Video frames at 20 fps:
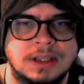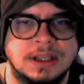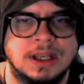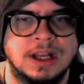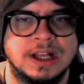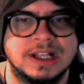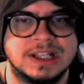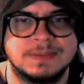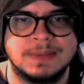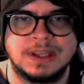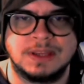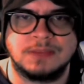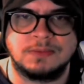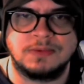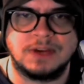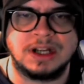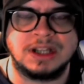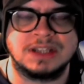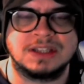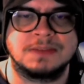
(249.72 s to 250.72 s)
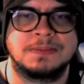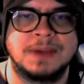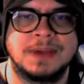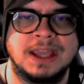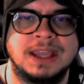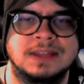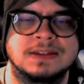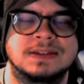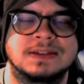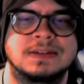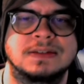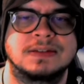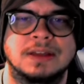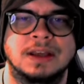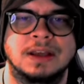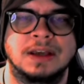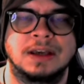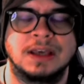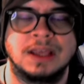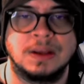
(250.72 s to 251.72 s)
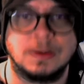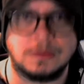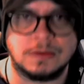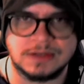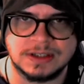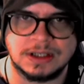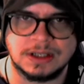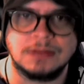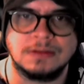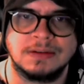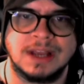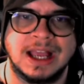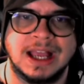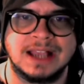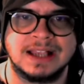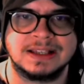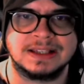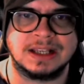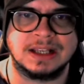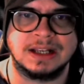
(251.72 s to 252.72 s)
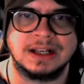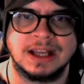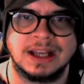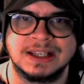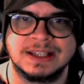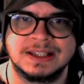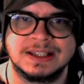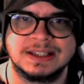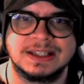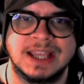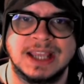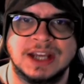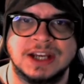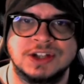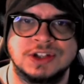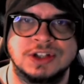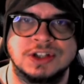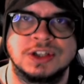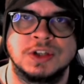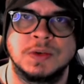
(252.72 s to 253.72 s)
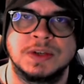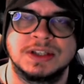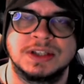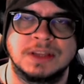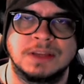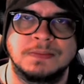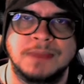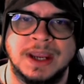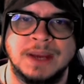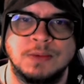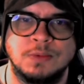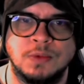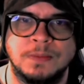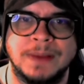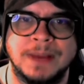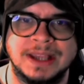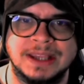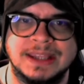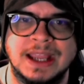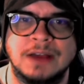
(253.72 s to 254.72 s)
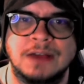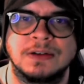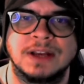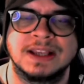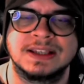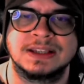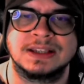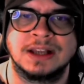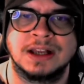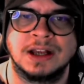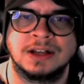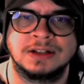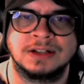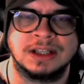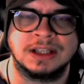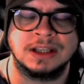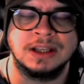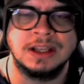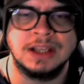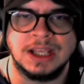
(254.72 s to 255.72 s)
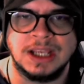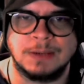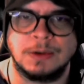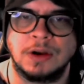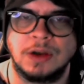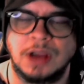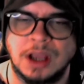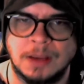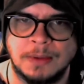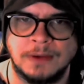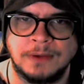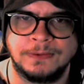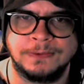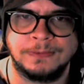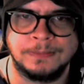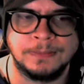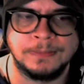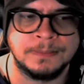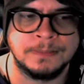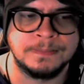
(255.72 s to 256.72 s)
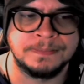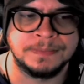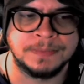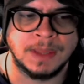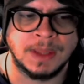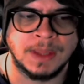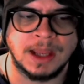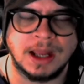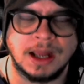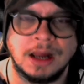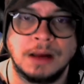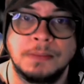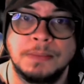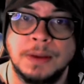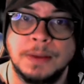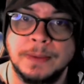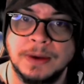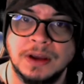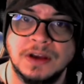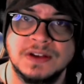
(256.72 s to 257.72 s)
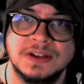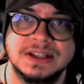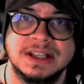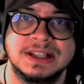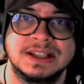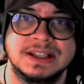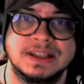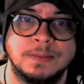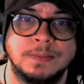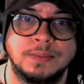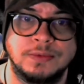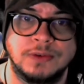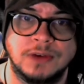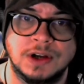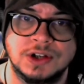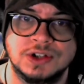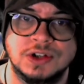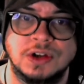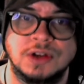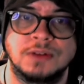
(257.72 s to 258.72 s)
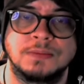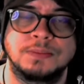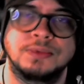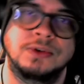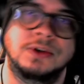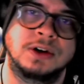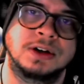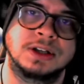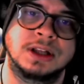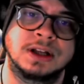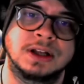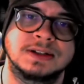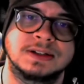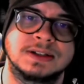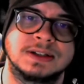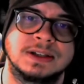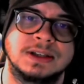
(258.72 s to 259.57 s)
to make them ready to paint. It also has a nice texture to it, so the paint will bite down nice and hard and it won't come off. But because it's a brush-on product,